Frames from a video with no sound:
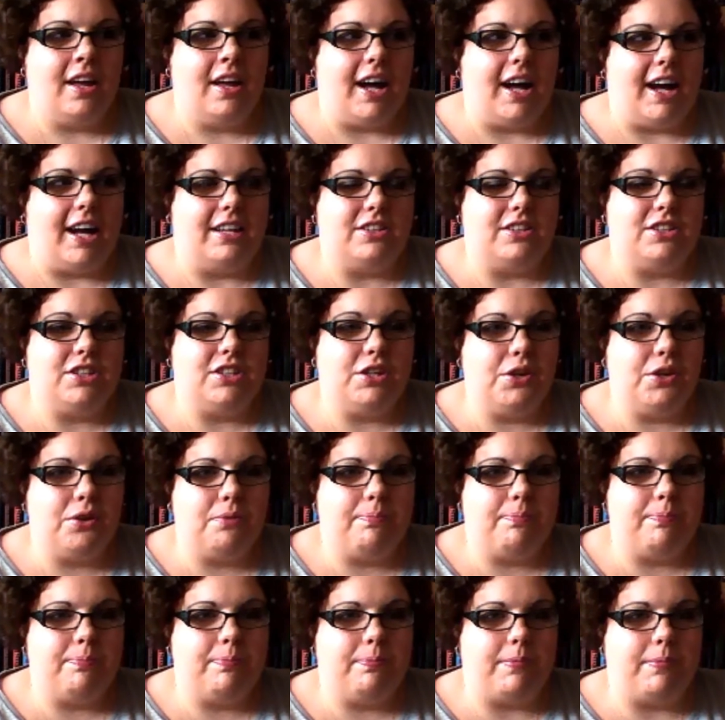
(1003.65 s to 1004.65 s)
and two
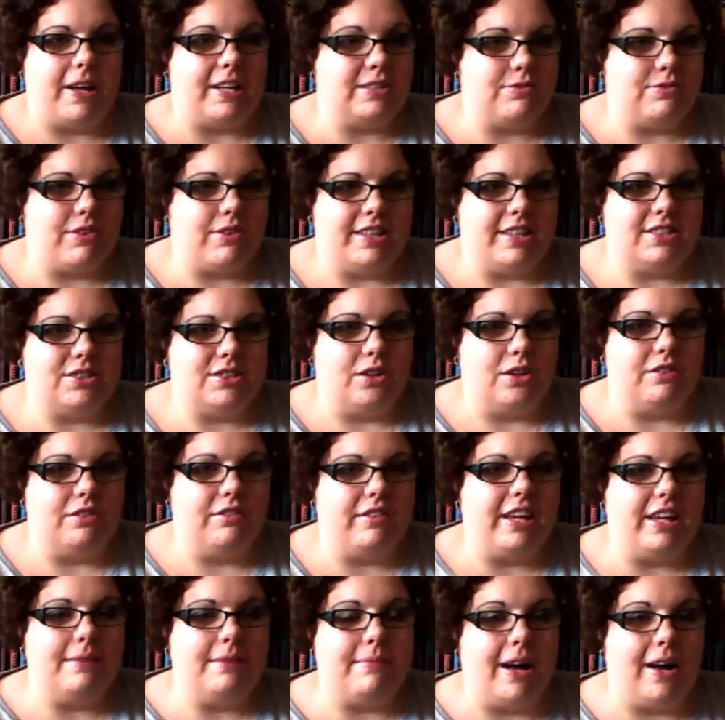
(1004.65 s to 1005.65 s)
best friends sort of
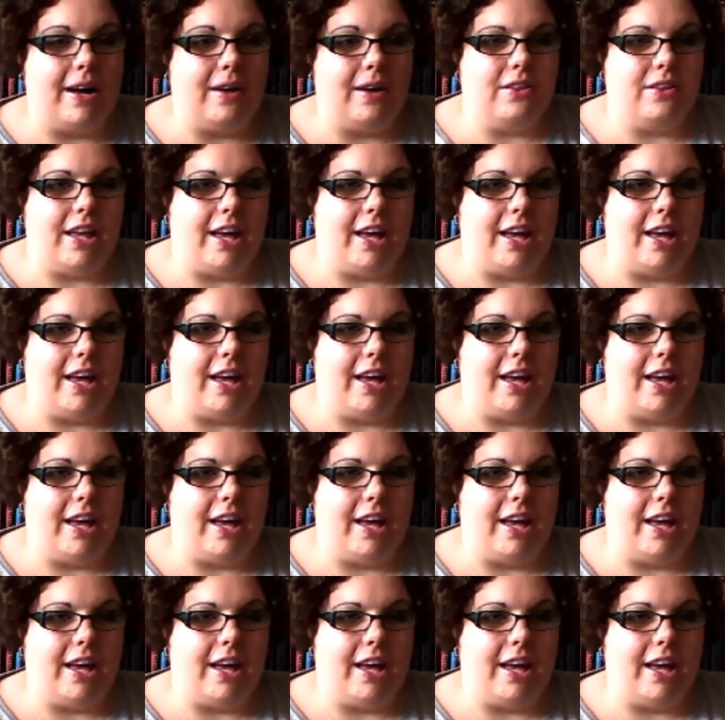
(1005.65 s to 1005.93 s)
email